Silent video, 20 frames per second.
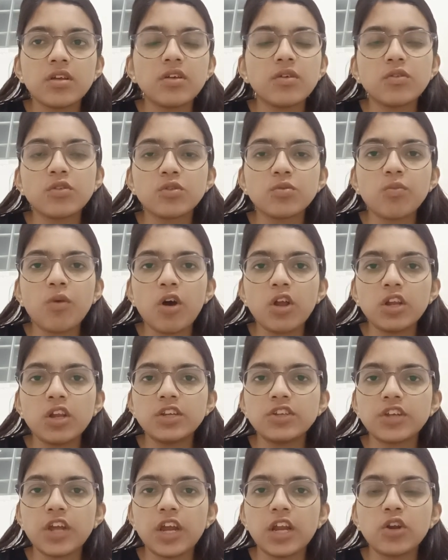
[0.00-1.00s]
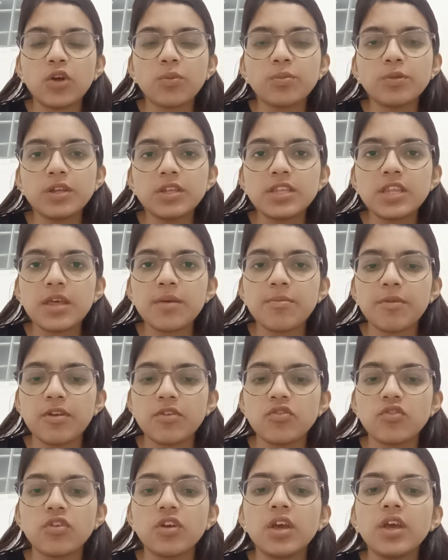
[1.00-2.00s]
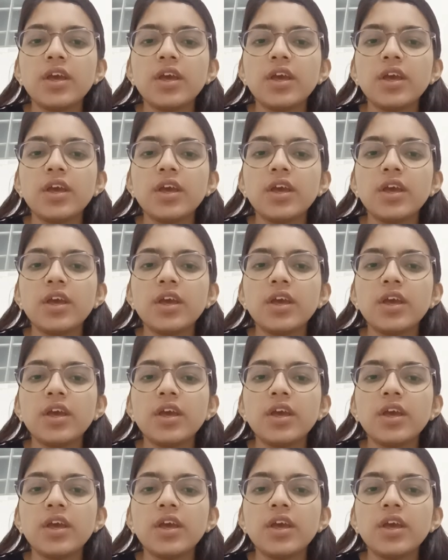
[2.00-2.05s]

smaller child of the same age.